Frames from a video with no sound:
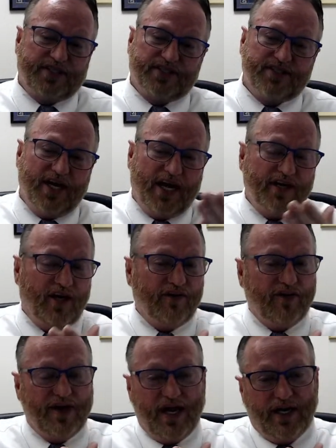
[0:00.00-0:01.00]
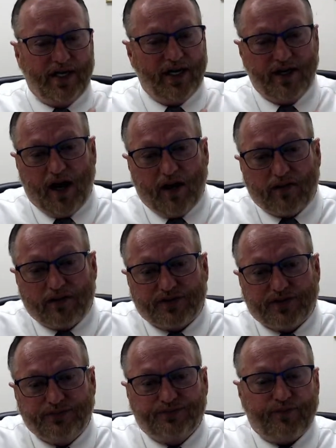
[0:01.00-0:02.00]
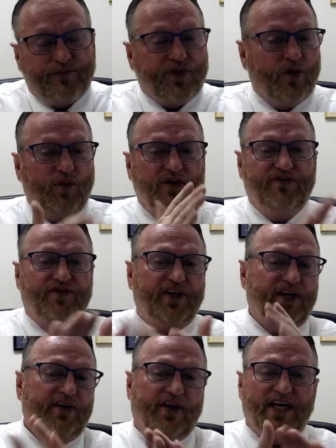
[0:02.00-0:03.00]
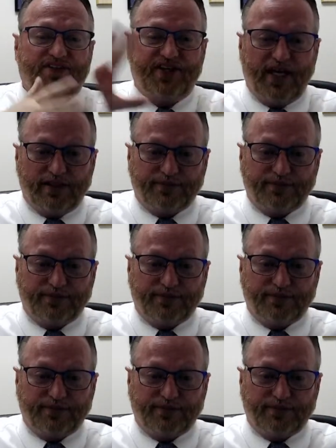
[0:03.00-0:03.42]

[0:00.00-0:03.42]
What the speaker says: $998. One fee, that's it.